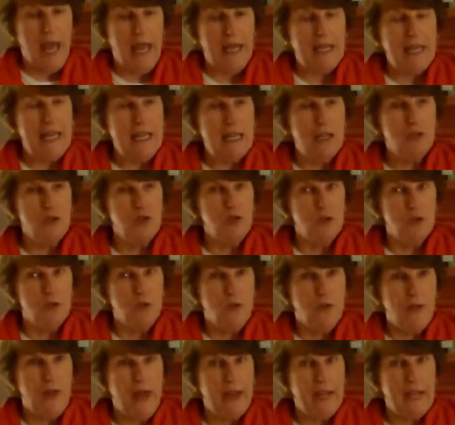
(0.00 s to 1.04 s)
an
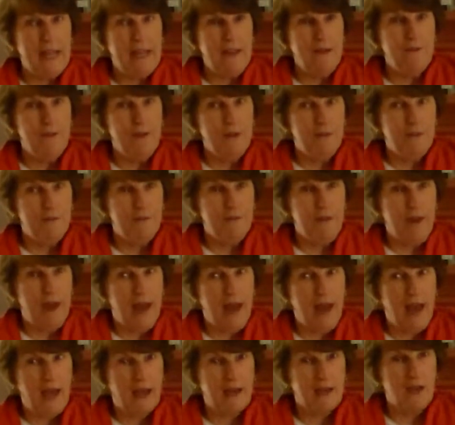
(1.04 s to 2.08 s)
issue that if in
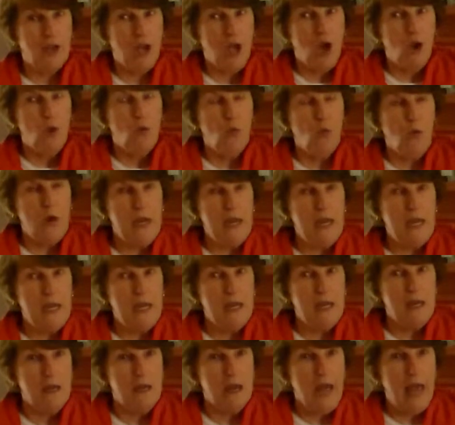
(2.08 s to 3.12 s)
fact
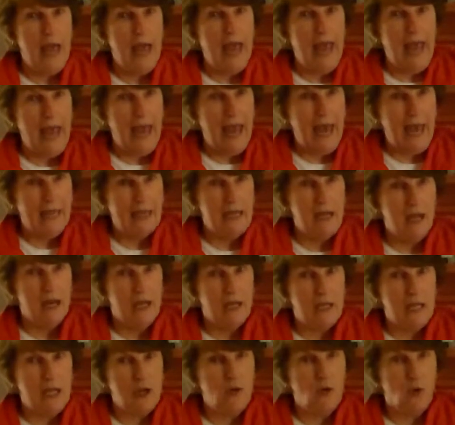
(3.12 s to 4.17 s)
we had
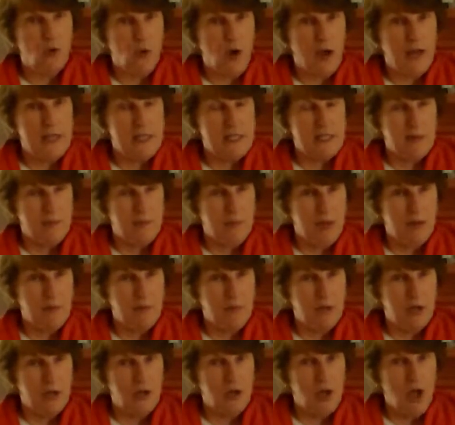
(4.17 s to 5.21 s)
an Equal Rights
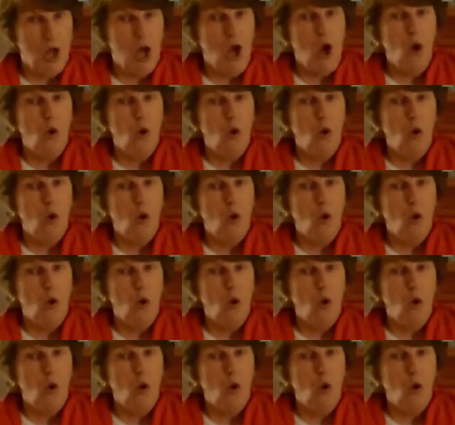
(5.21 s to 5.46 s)
Amendment,